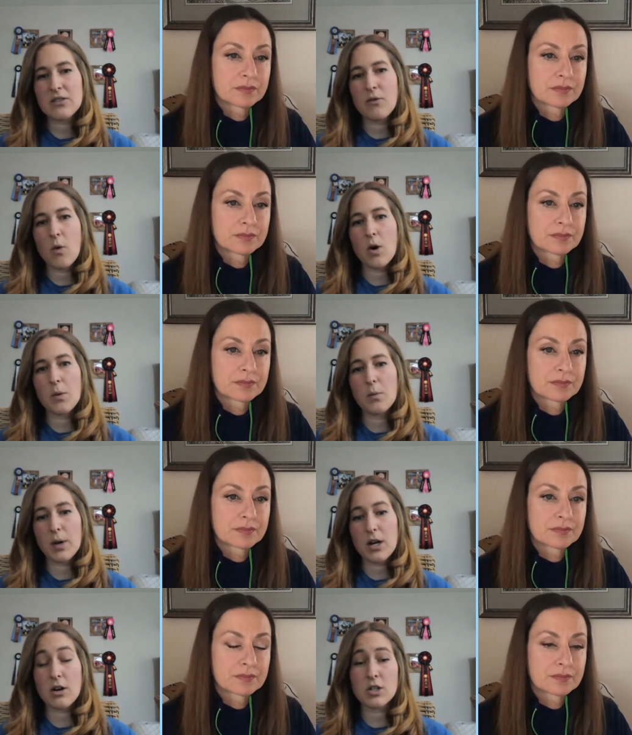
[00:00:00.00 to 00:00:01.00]
Speaker 1: for
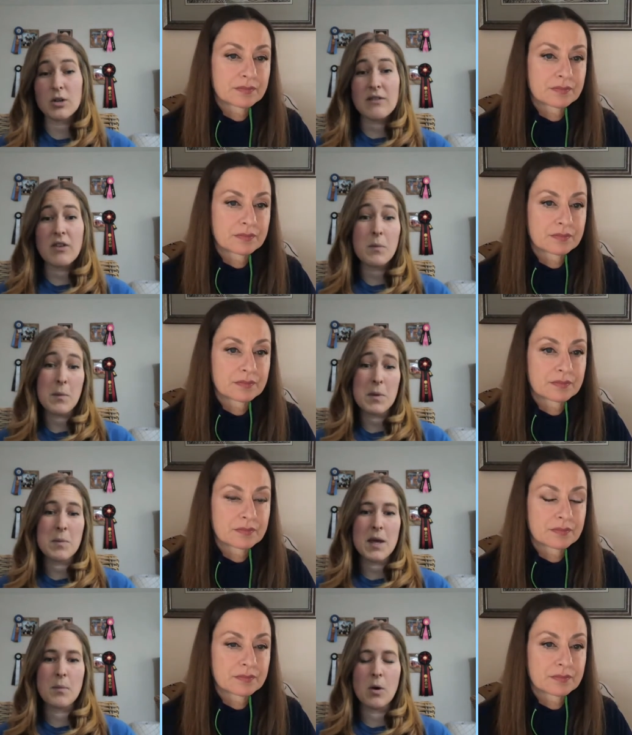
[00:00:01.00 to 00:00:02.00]
breeders or even
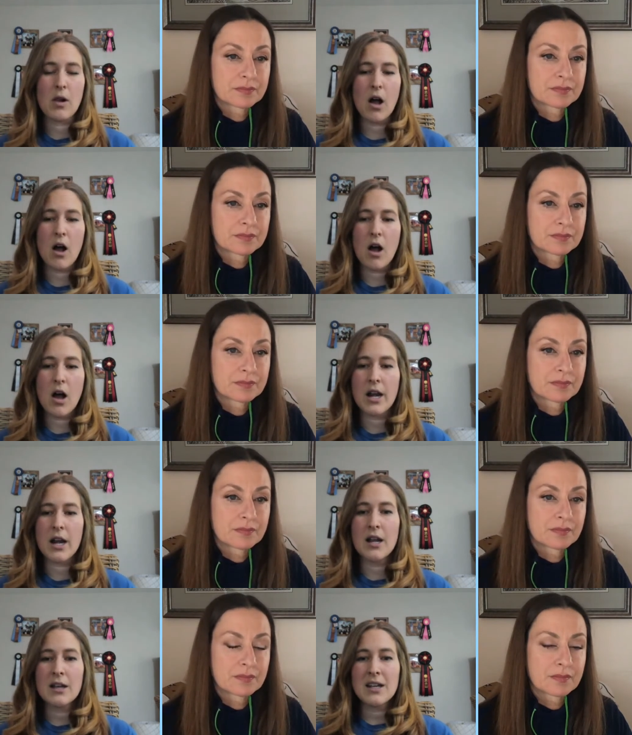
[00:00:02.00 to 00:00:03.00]
puppy people
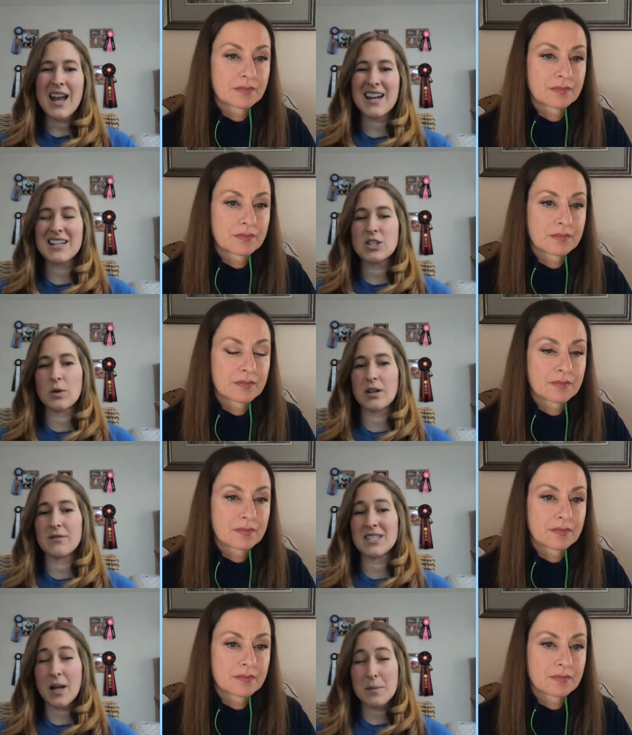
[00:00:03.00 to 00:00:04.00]
on any sort
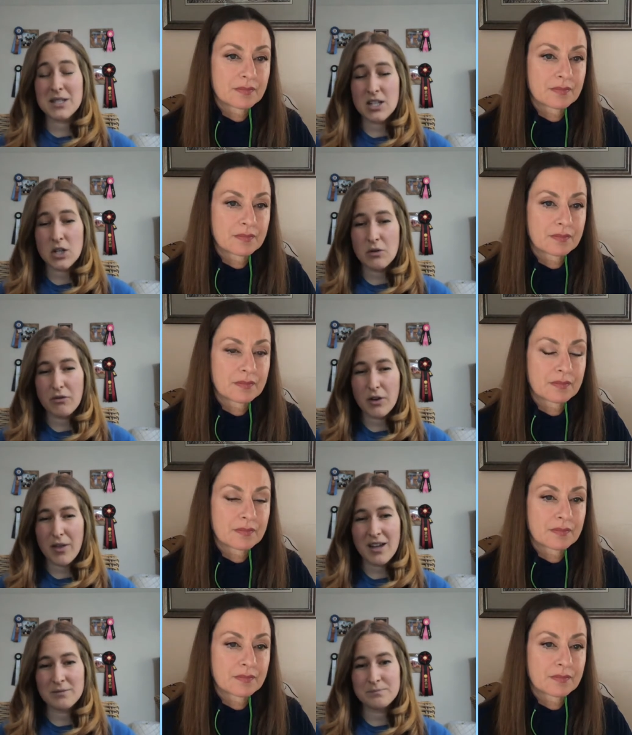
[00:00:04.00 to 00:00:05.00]
of substitute for
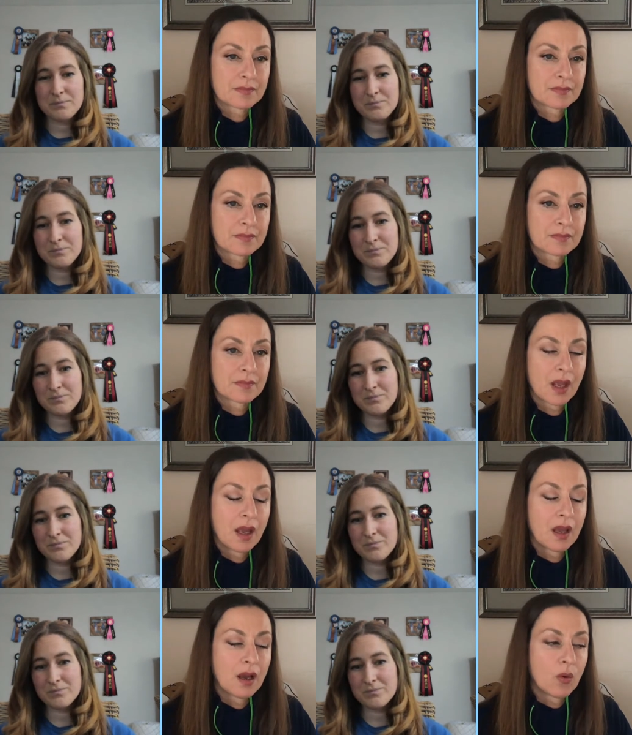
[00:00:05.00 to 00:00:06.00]
that?
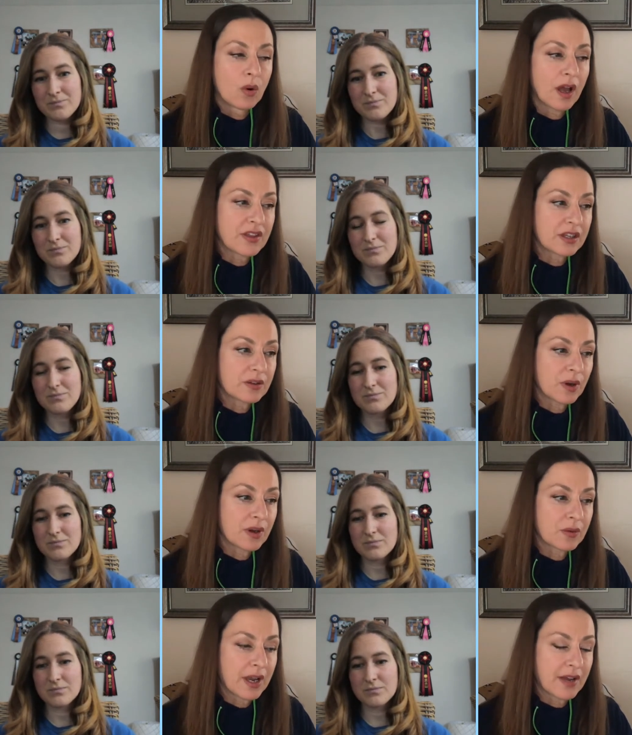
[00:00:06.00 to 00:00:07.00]
Speaker 2: Well, I think I
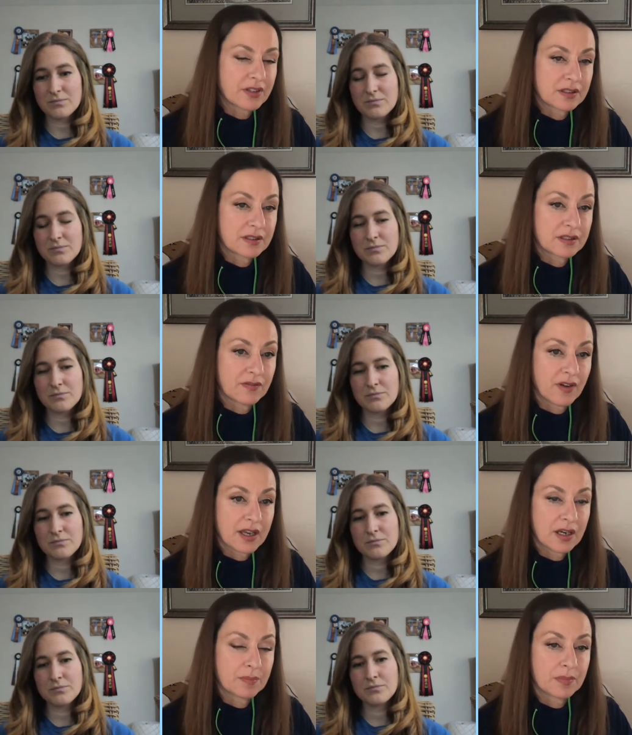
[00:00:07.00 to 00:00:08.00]
think we have to
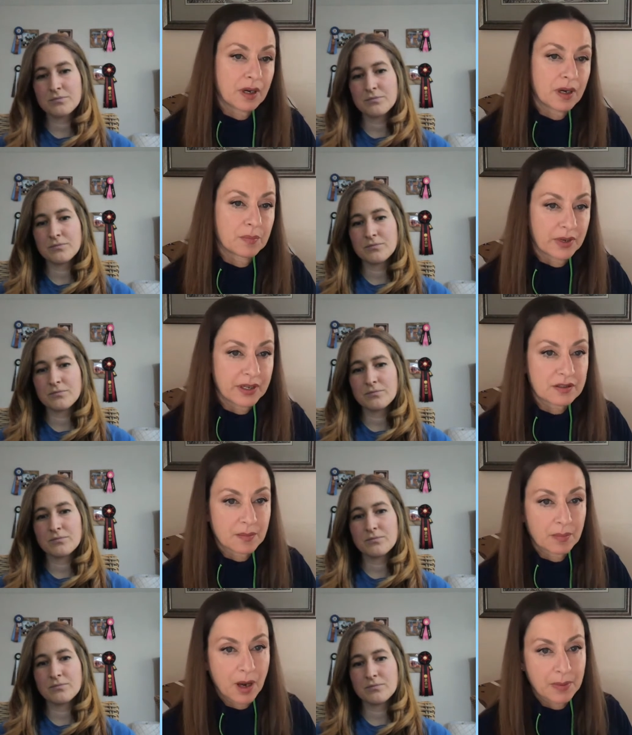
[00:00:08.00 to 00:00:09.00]
divide up uh, breeders
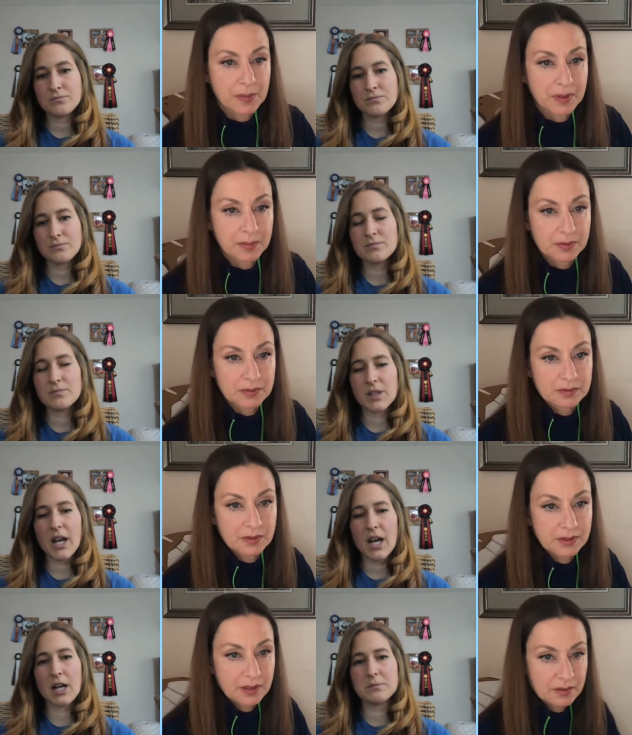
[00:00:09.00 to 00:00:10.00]
and puppy people
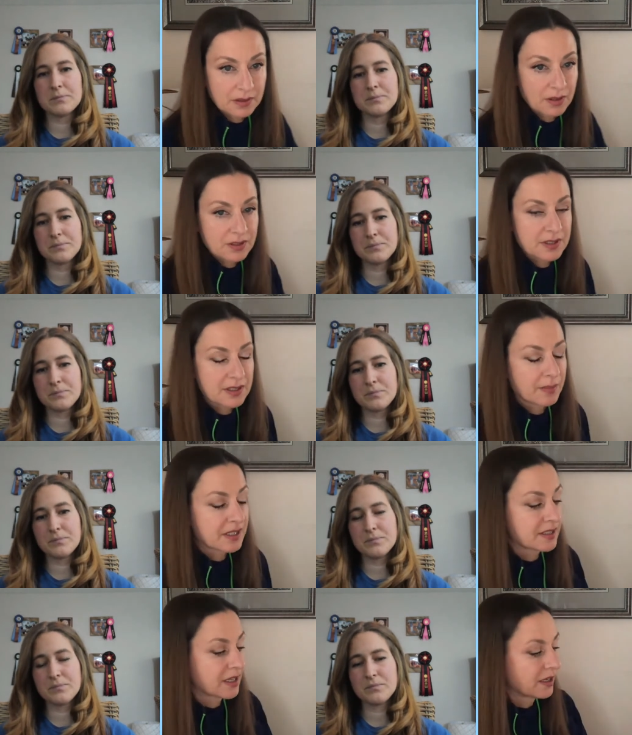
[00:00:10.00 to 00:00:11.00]
yeah. to some
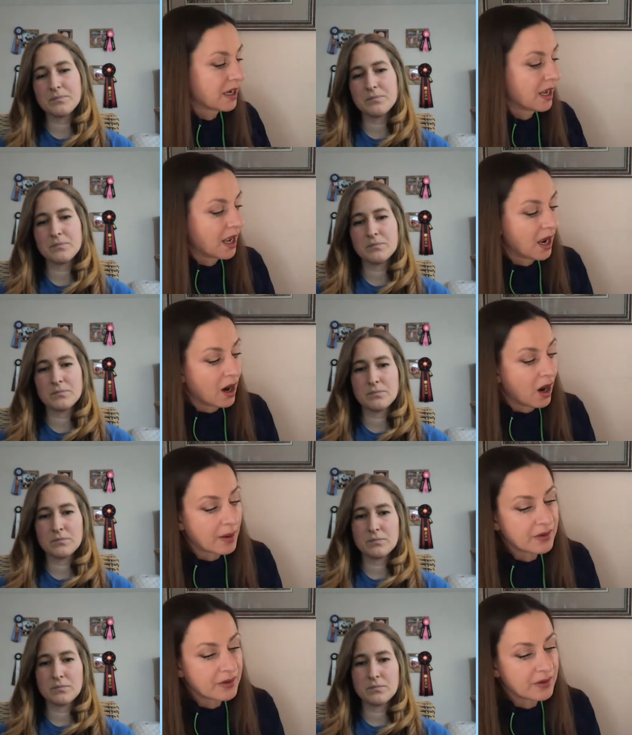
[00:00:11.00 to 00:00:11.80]
extent. I mean,